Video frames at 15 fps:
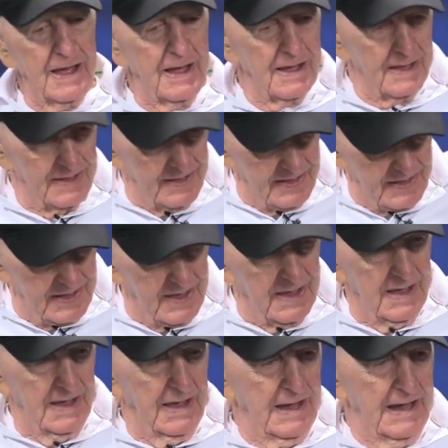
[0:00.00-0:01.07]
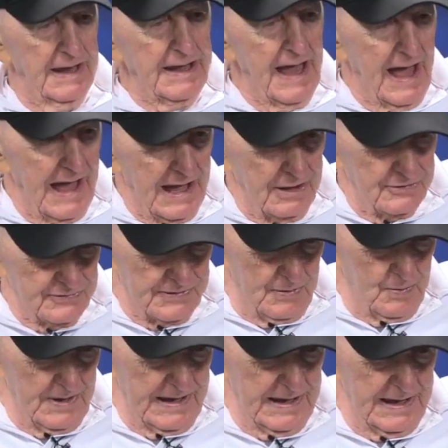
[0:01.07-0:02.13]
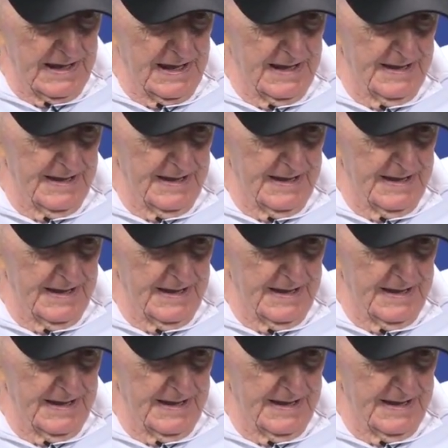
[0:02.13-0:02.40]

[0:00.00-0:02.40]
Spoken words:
Yeah. In the house that we